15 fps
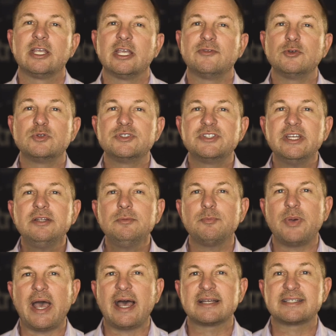If you
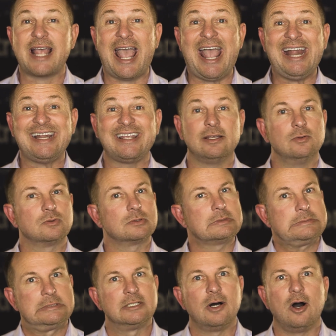didn't pass any
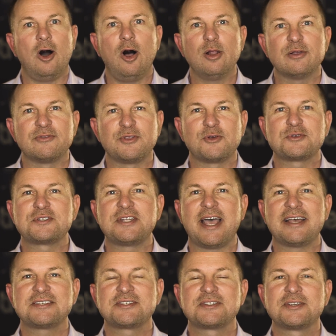or all of those
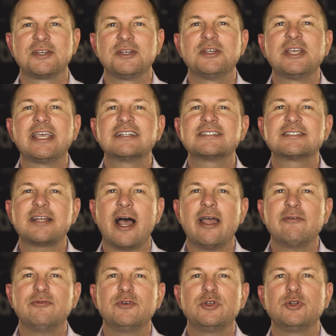tests, it's
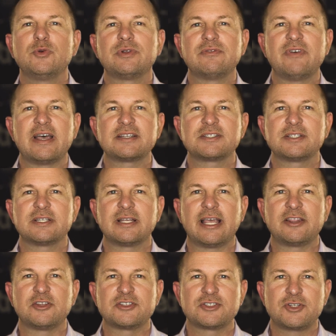time for you to invest
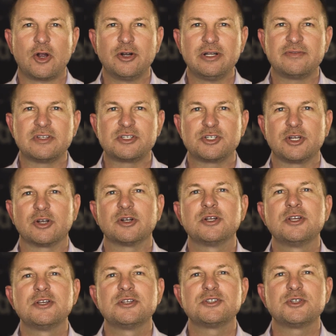at the start of this year
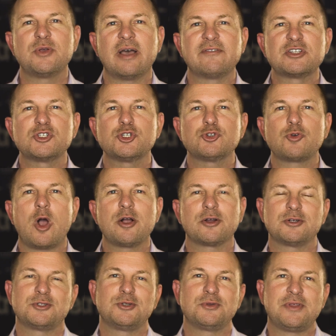so you have a
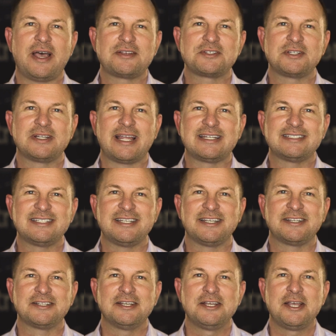stronger
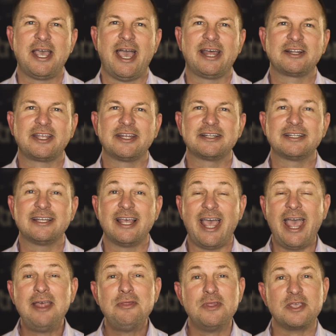2019 and can
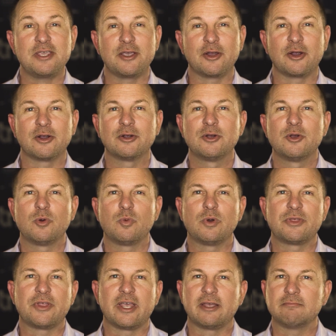end the year
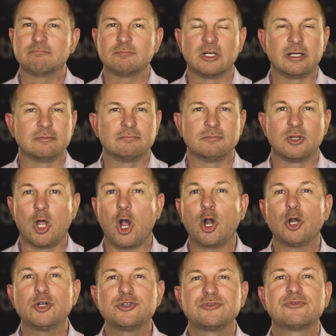with a
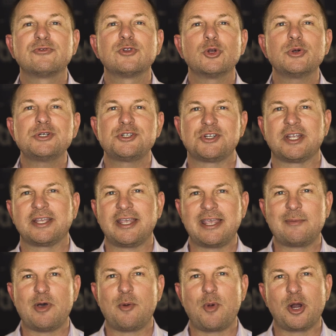large, flourishing
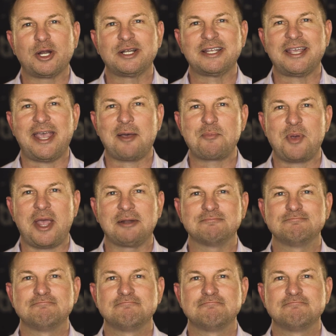email marketing campaign.